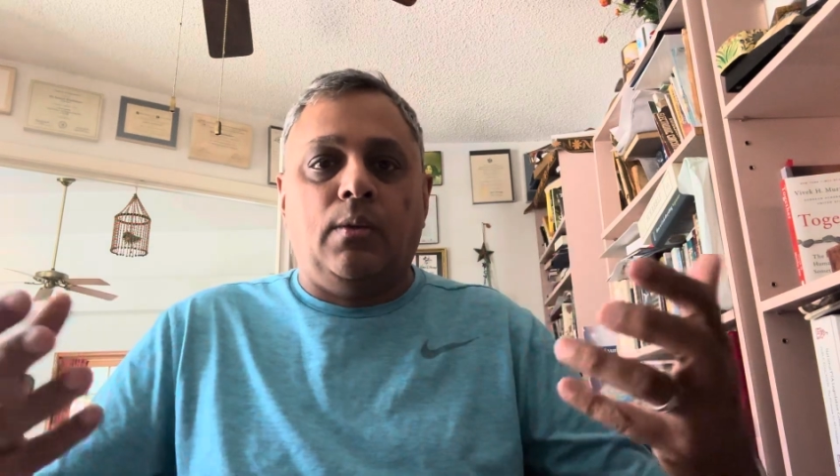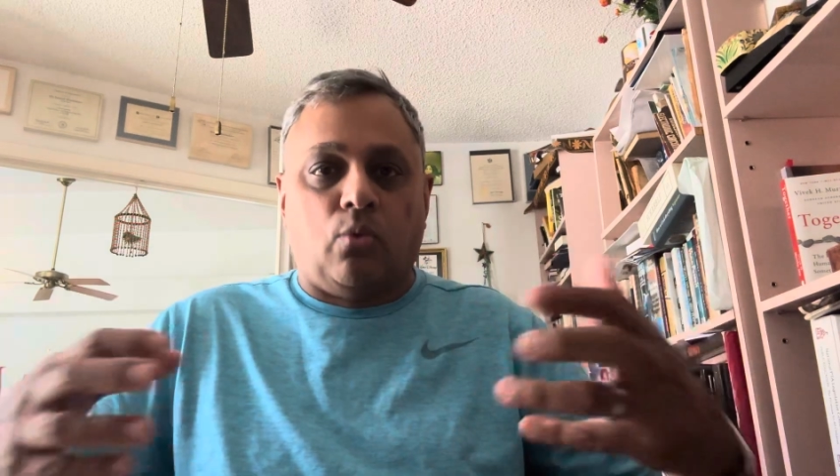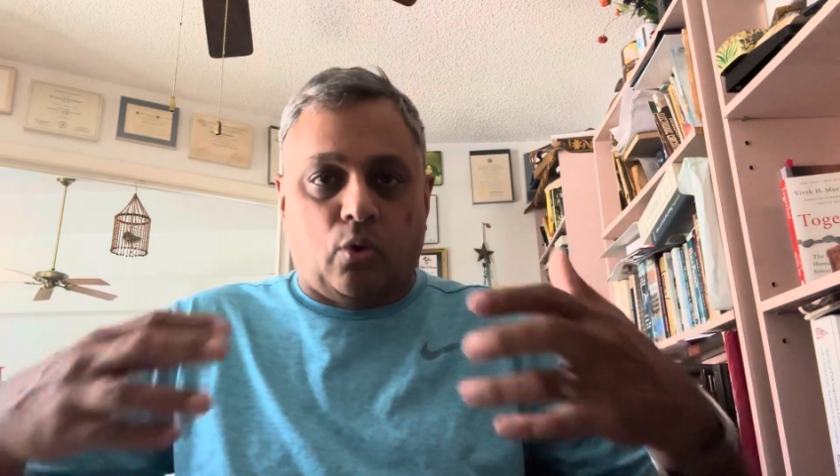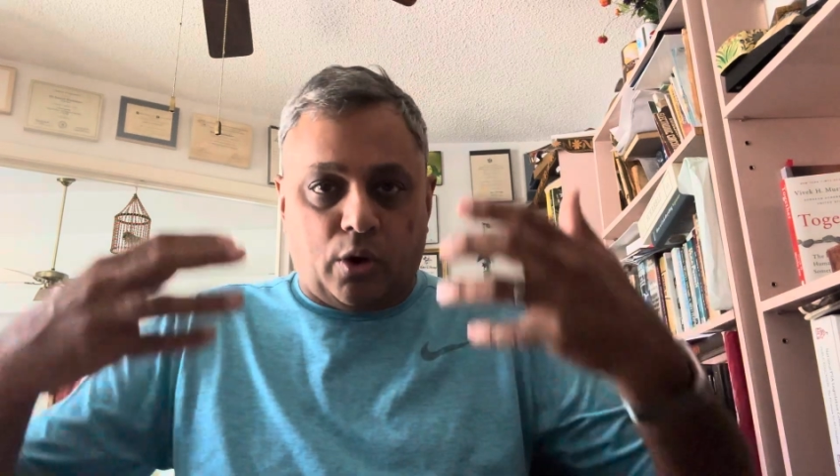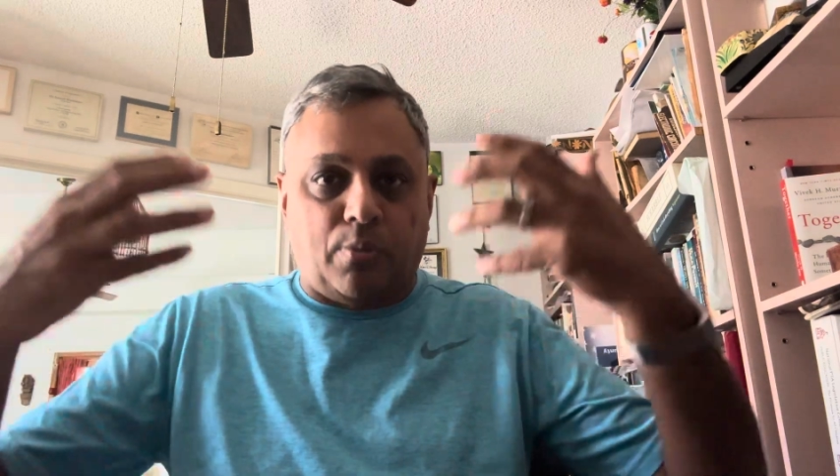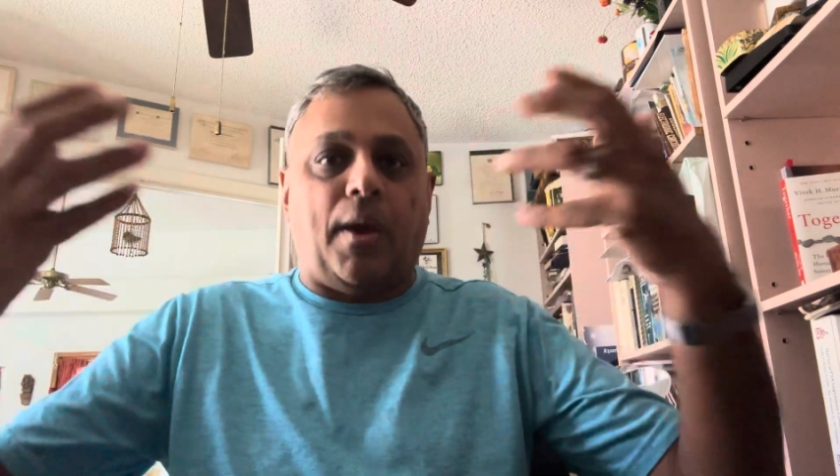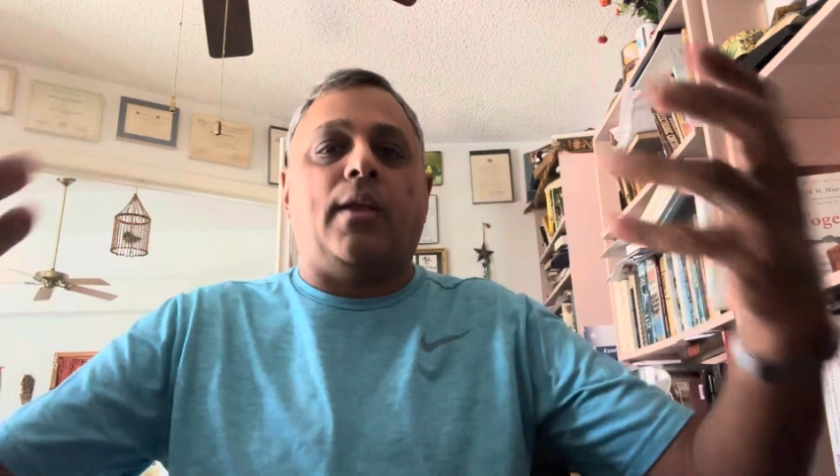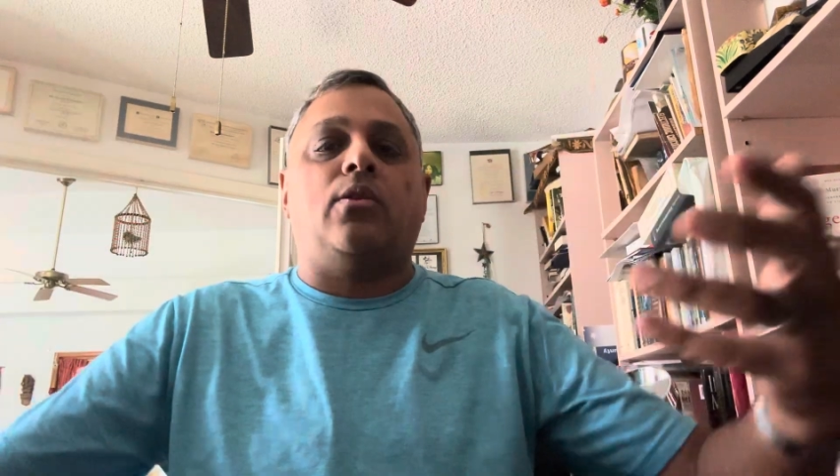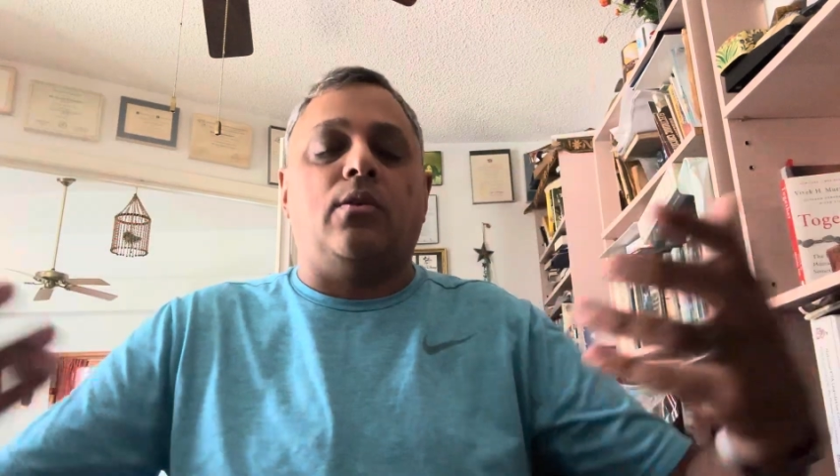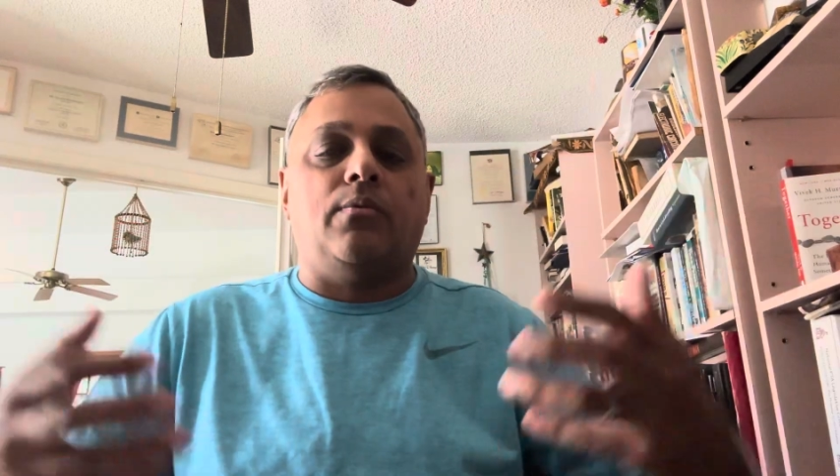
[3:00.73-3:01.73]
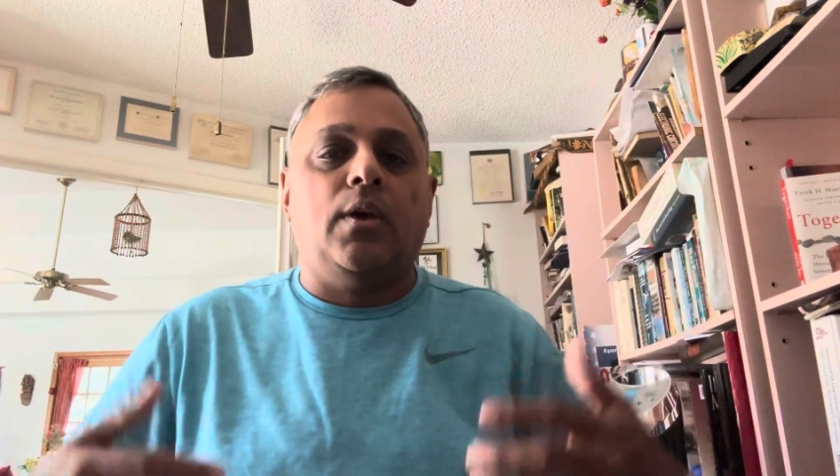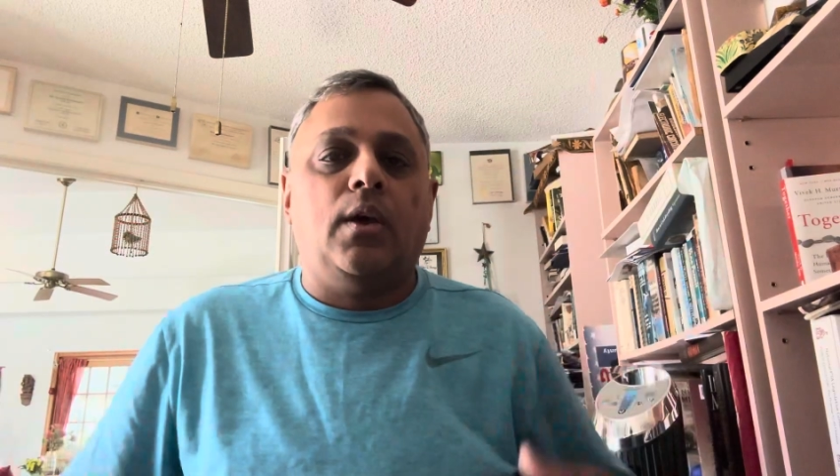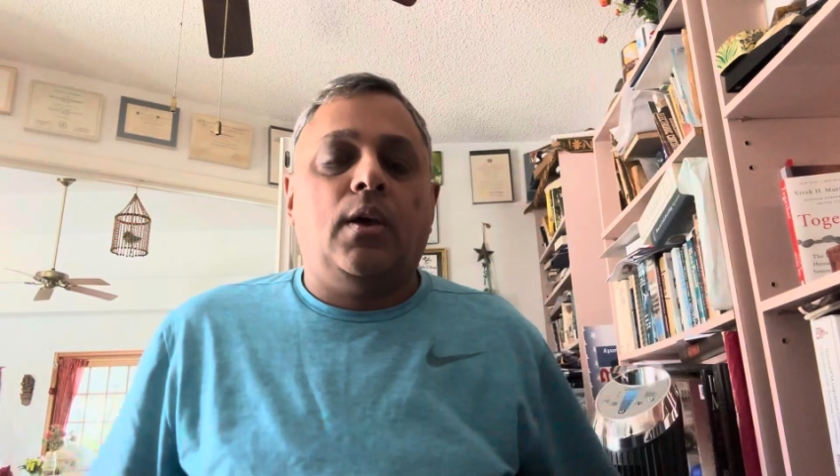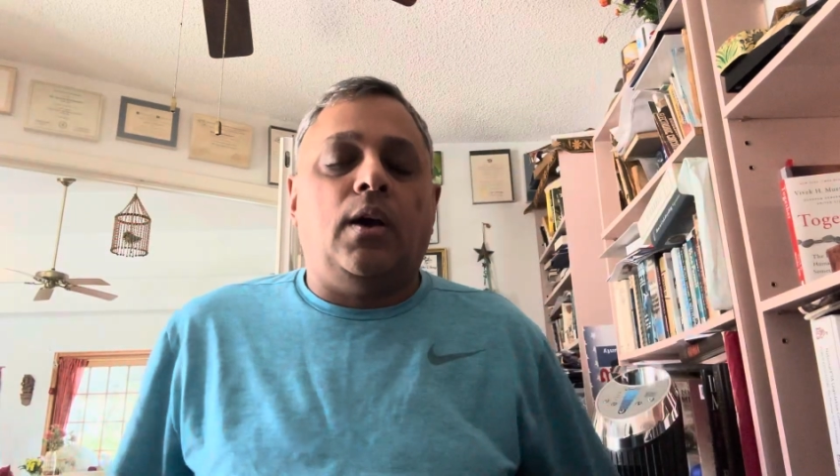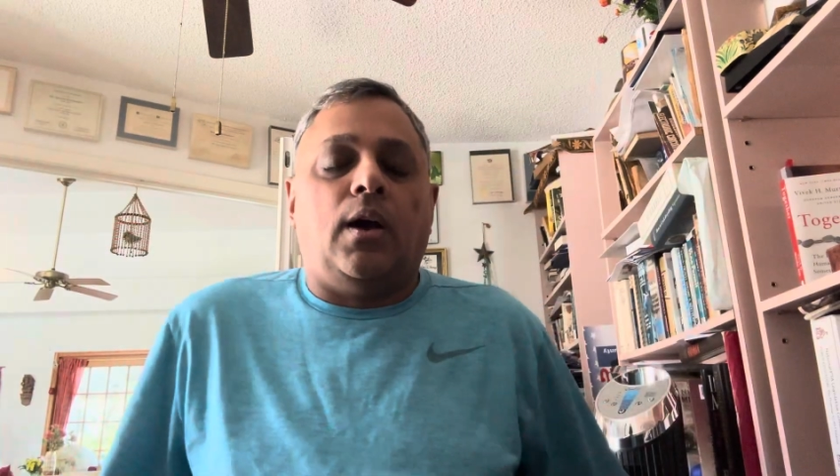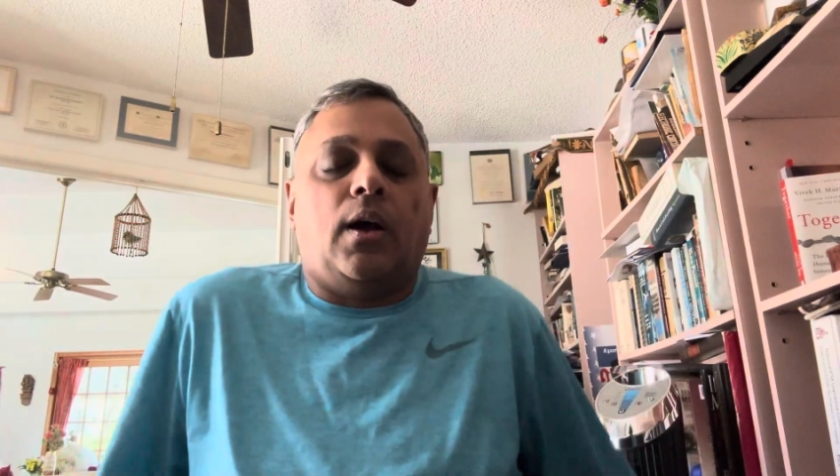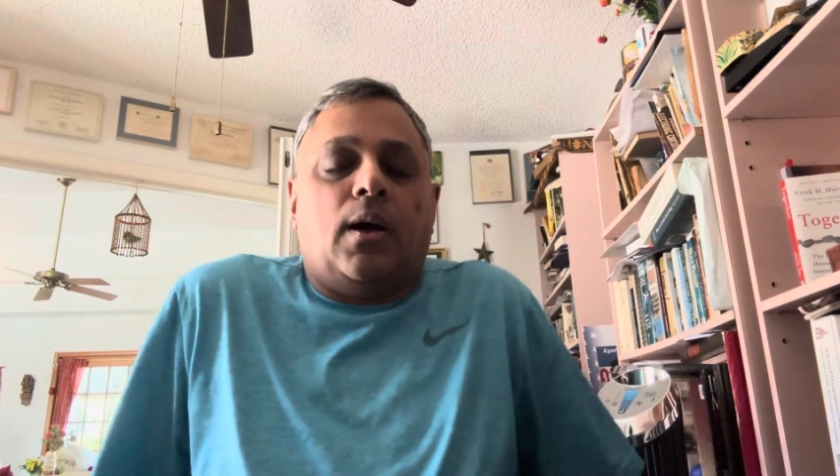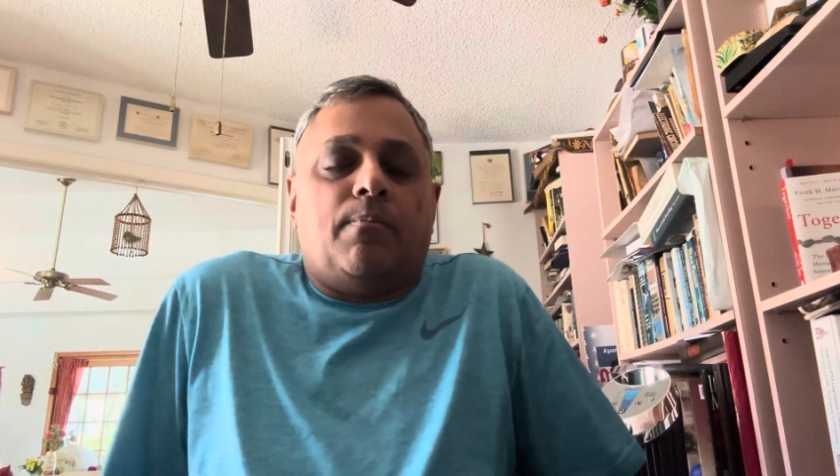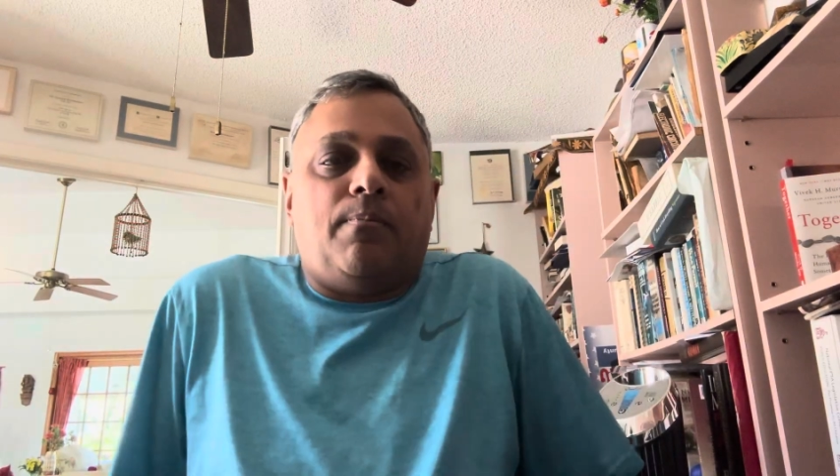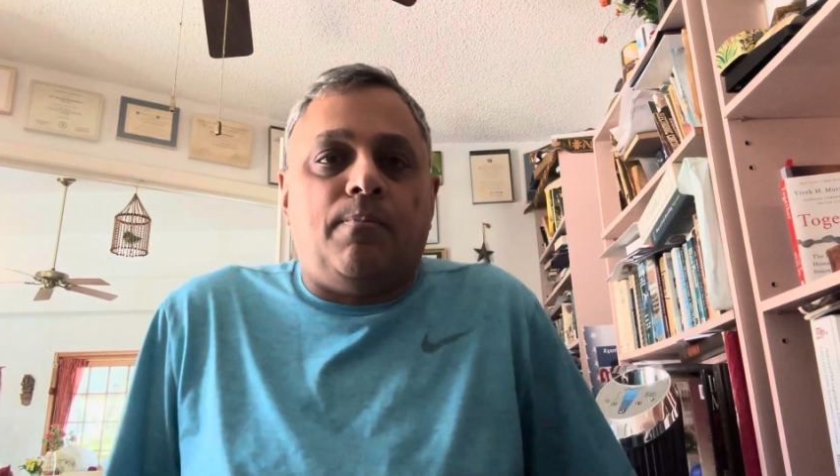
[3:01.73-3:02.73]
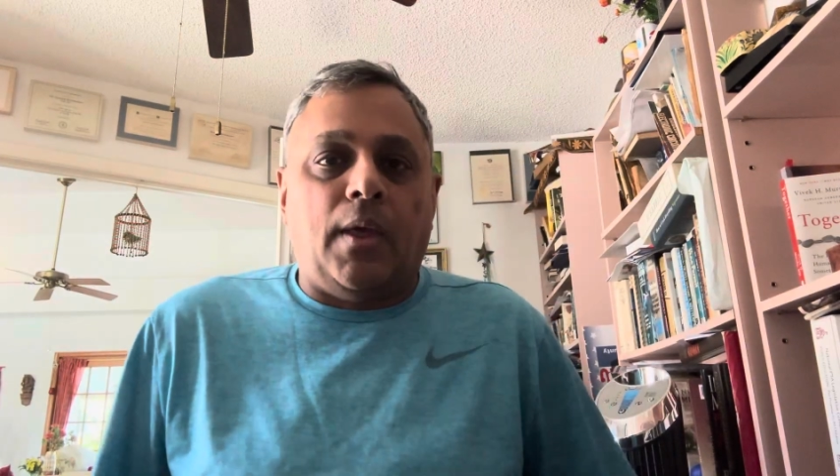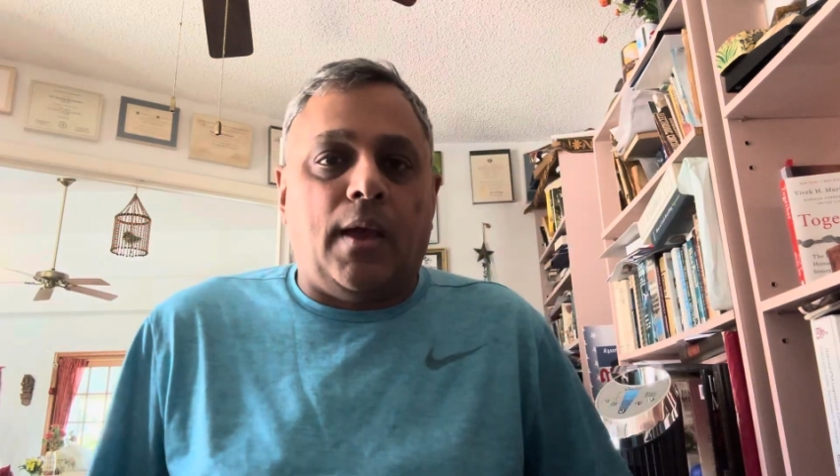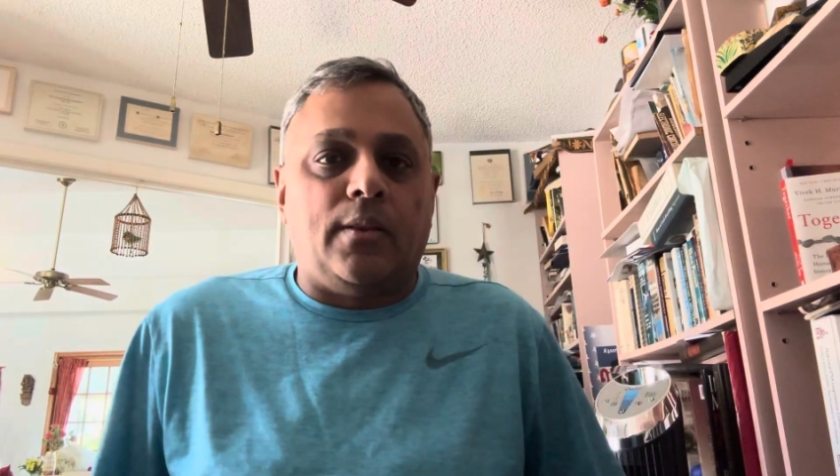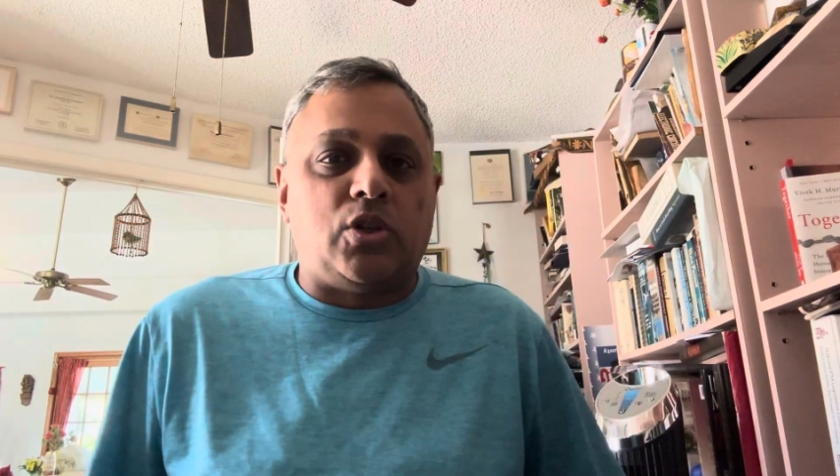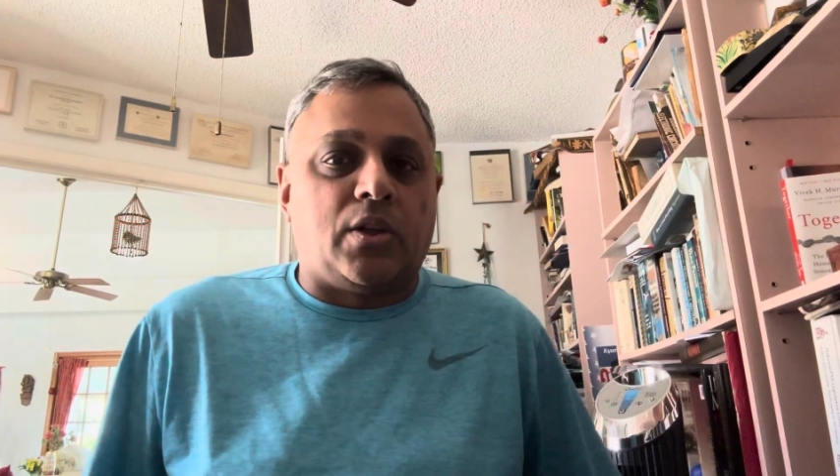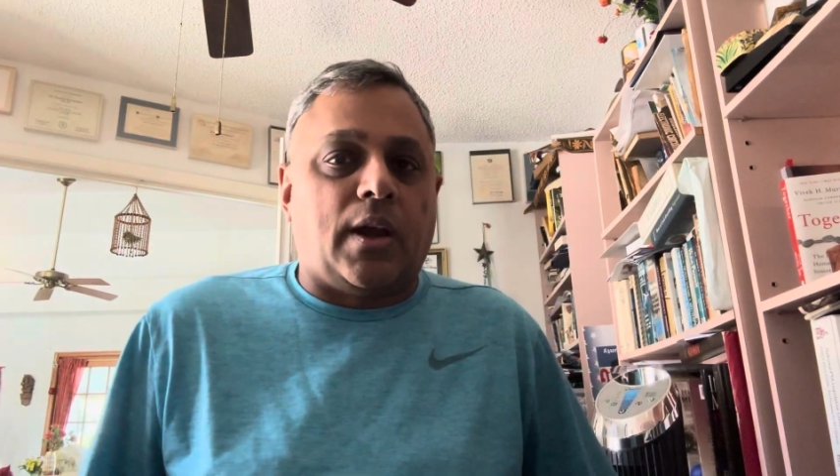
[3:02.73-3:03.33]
more expansive than just